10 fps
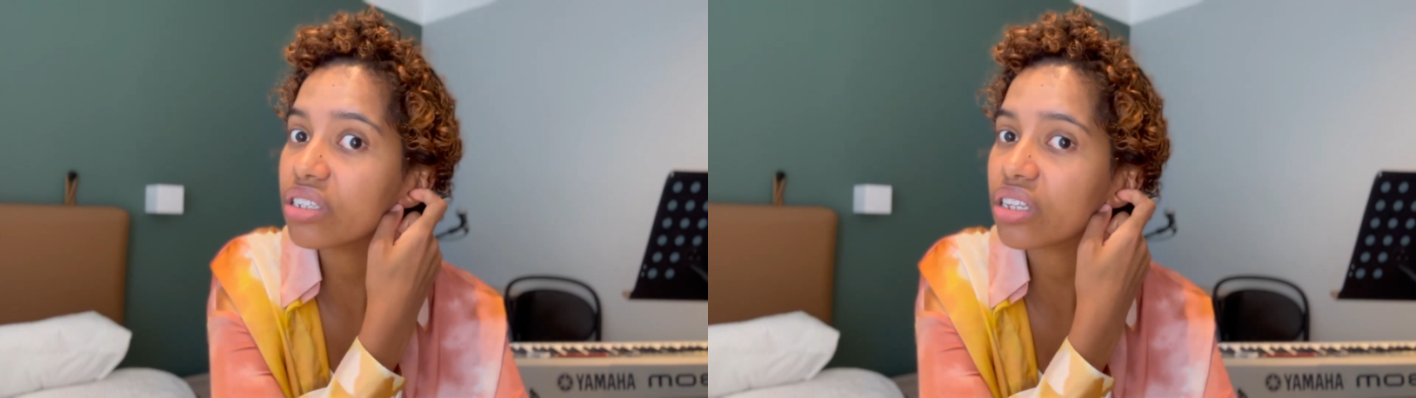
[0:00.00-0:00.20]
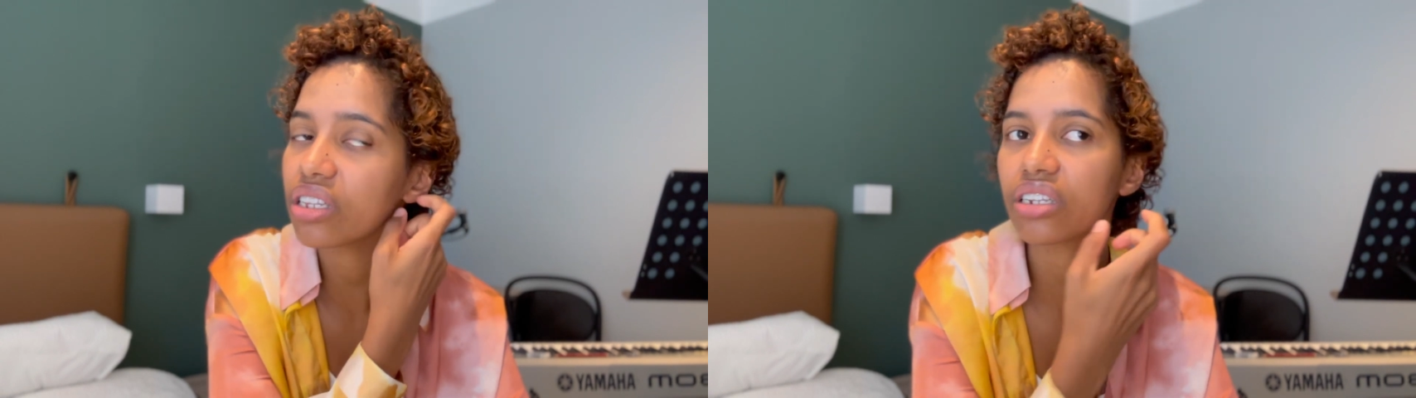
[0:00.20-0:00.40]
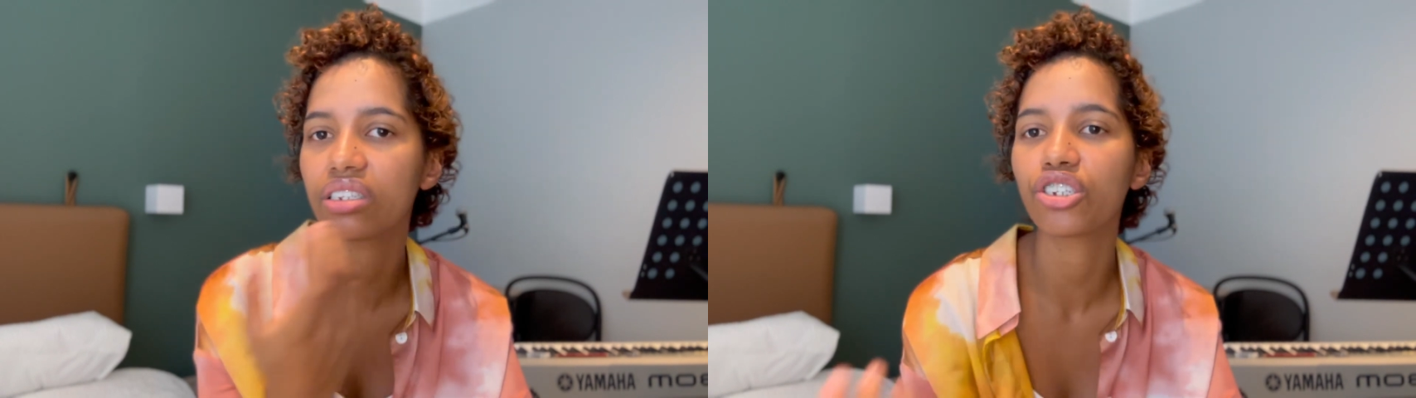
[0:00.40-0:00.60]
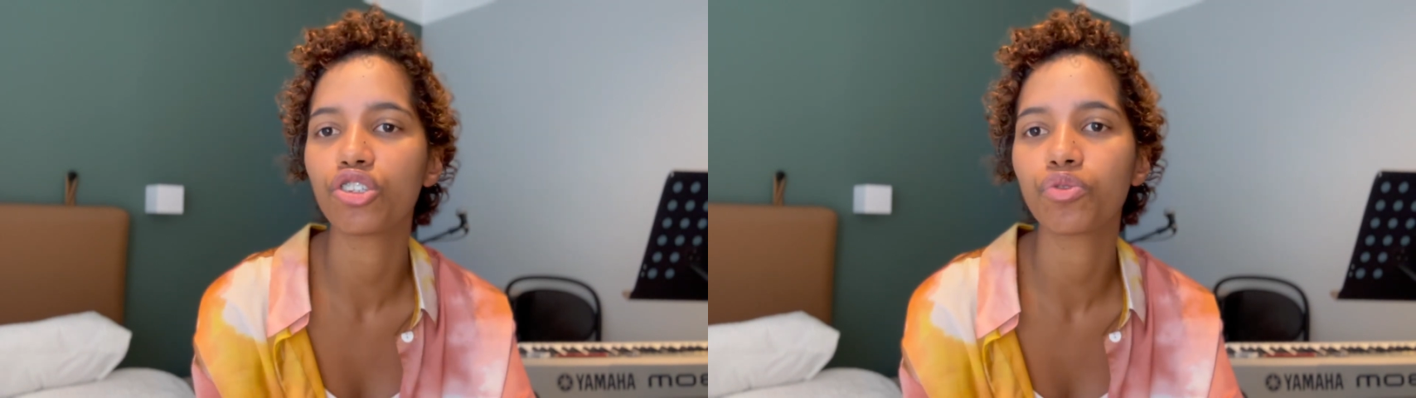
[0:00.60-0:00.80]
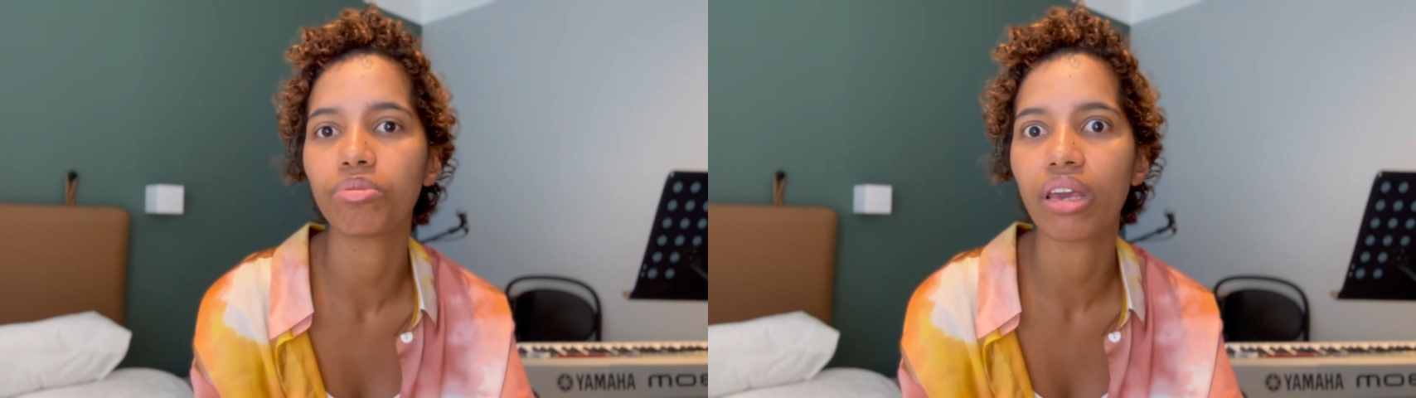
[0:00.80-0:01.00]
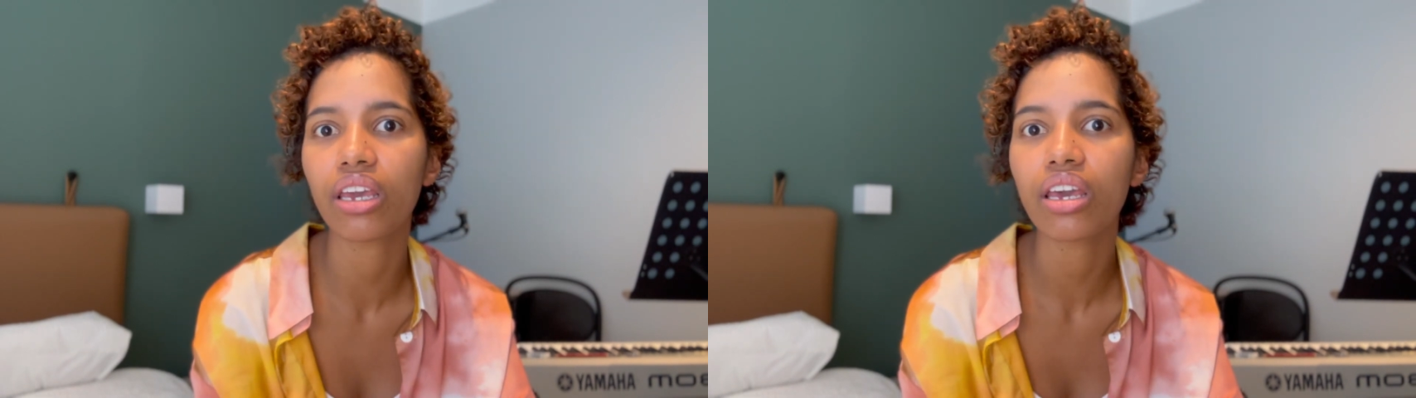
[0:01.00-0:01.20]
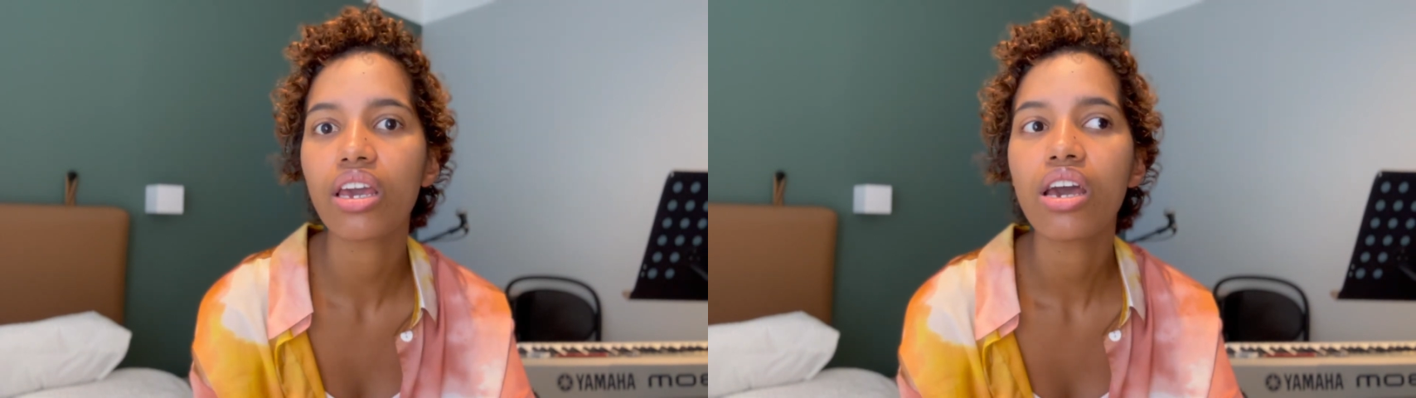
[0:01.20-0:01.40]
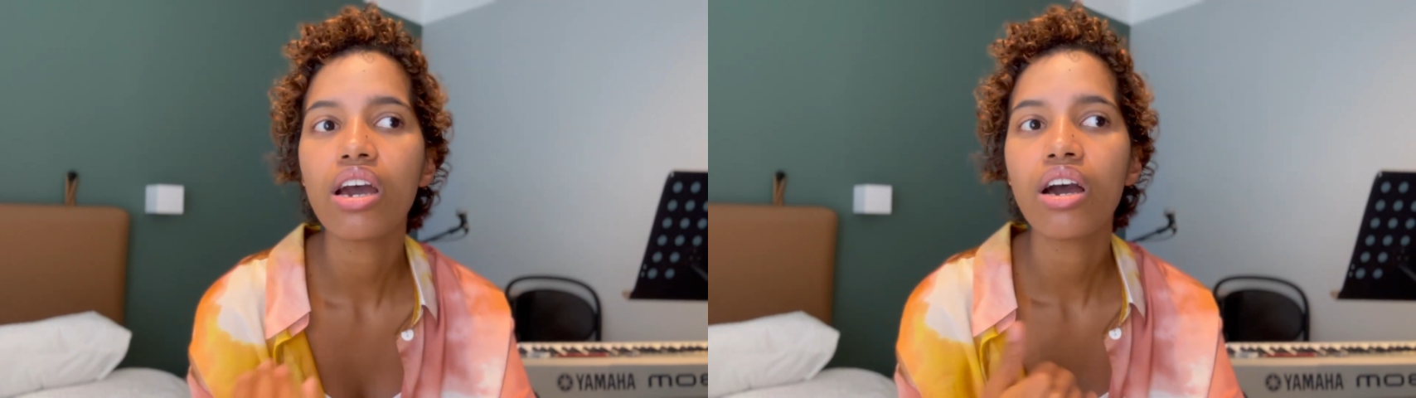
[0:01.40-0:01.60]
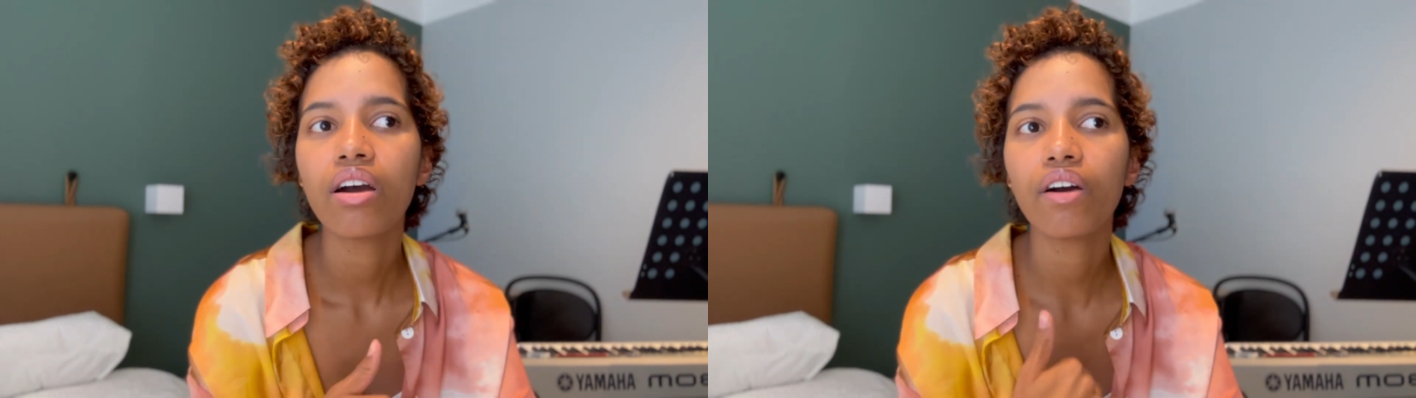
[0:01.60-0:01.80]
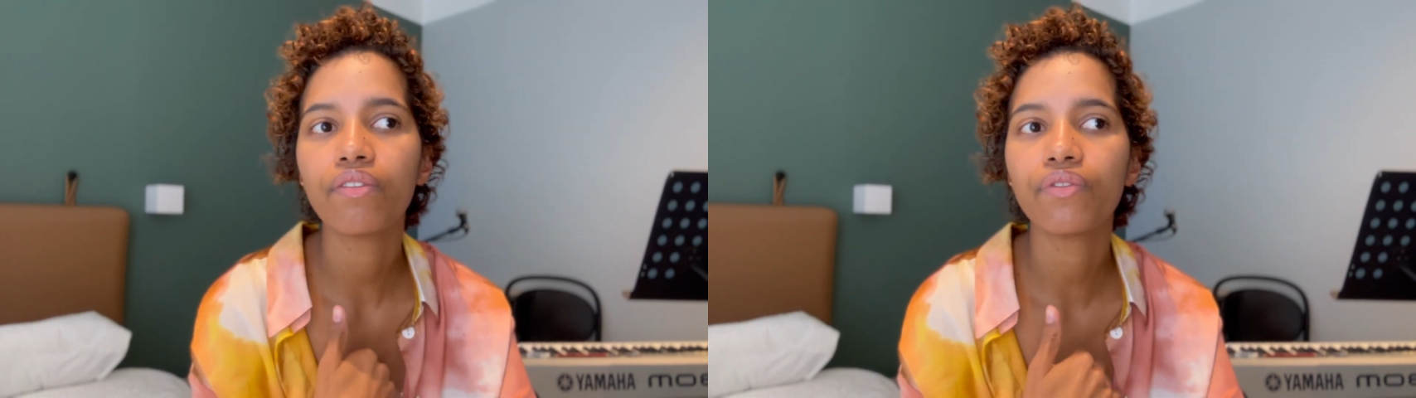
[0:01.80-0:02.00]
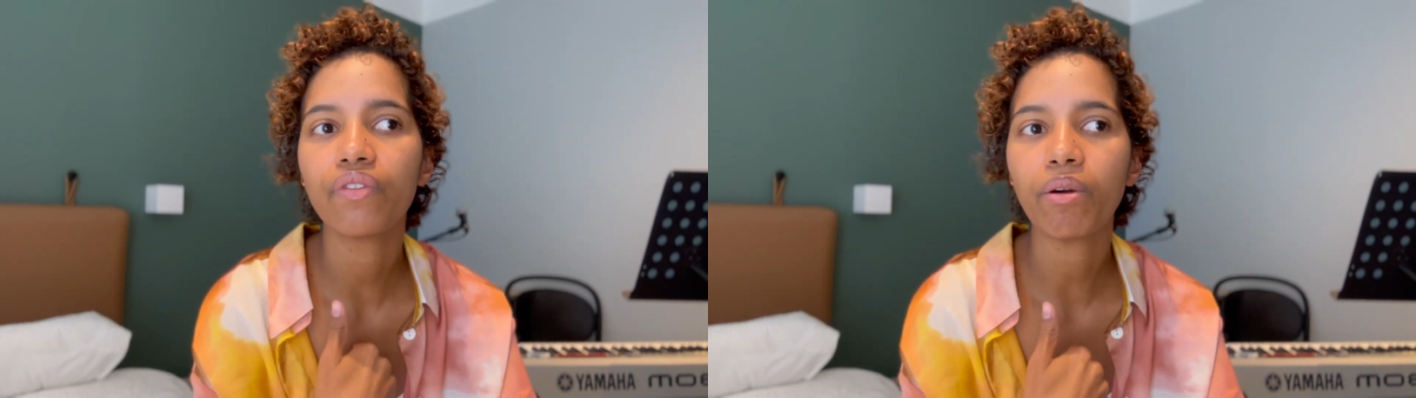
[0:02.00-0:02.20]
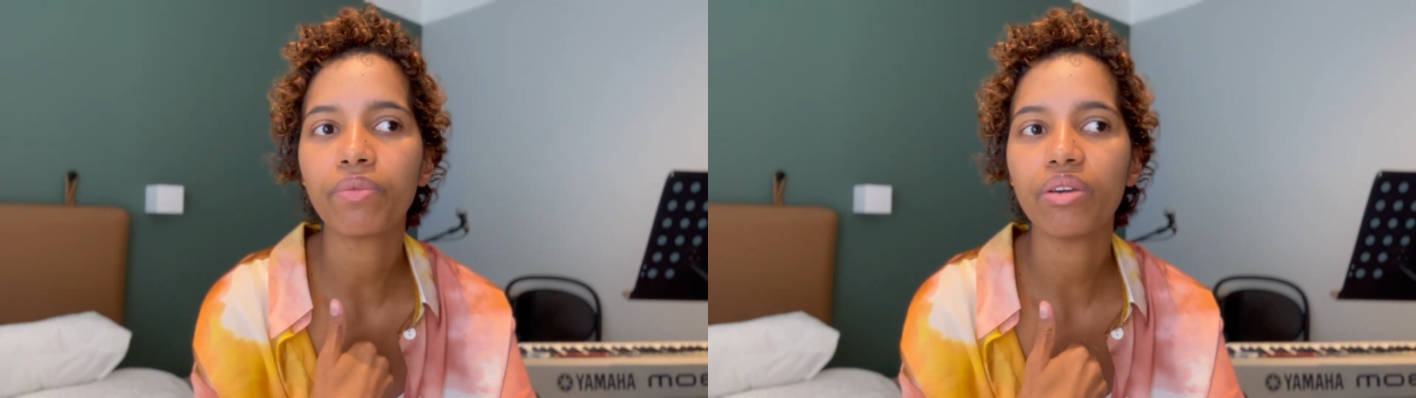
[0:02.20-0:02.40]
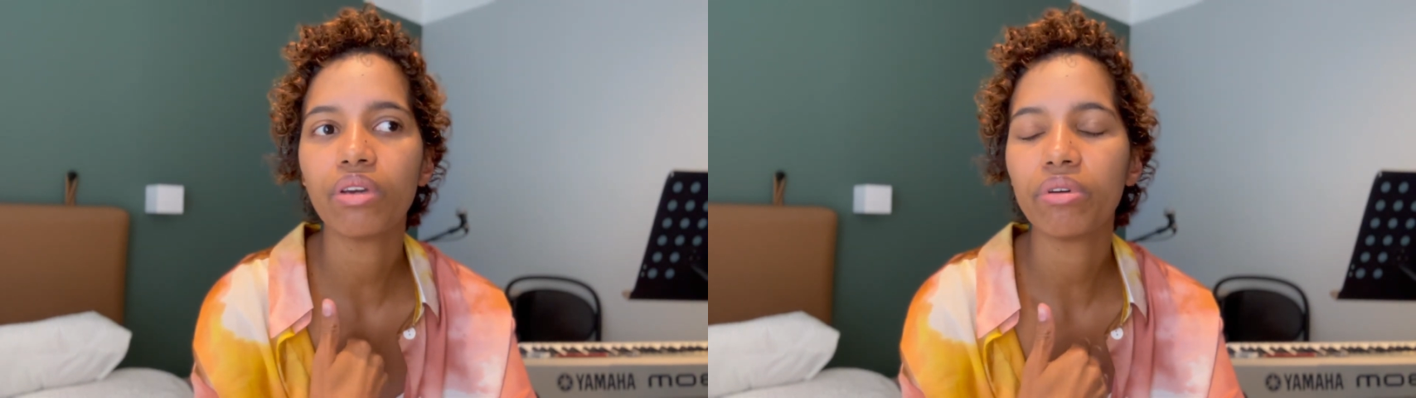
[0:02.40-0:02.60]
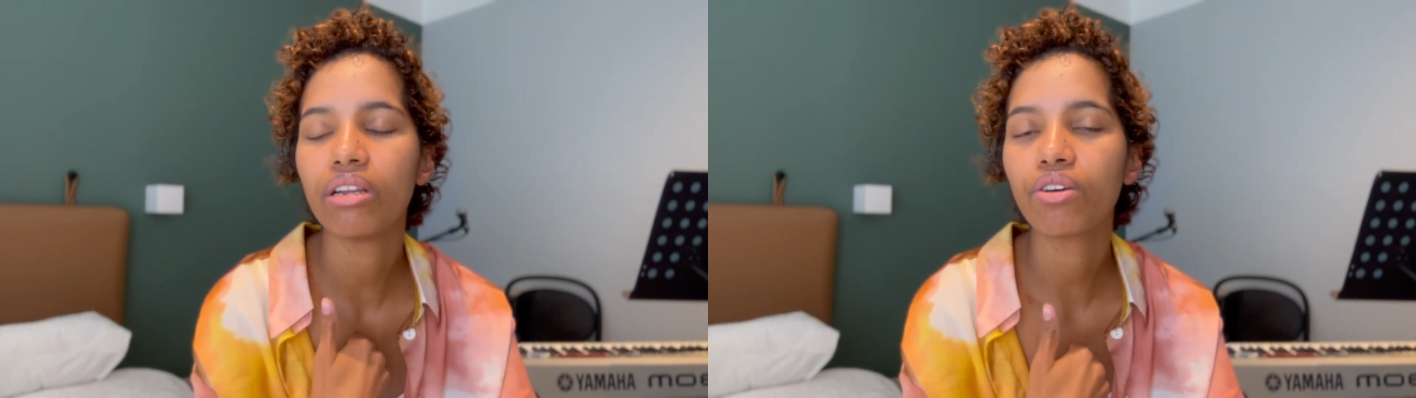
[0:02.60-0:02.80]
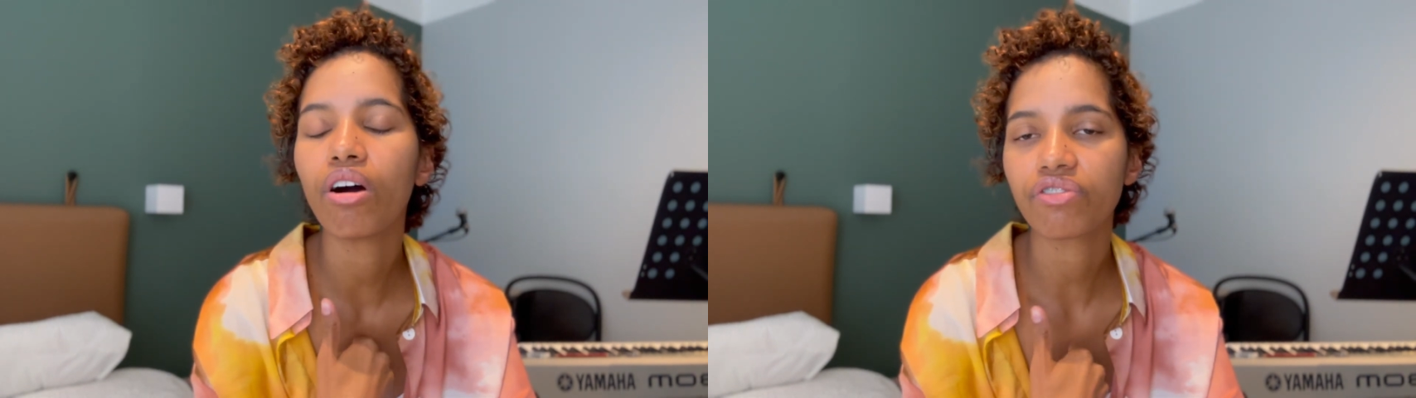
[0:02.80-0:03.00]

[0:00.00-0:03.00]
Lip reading: in the decisions we make, that where we look after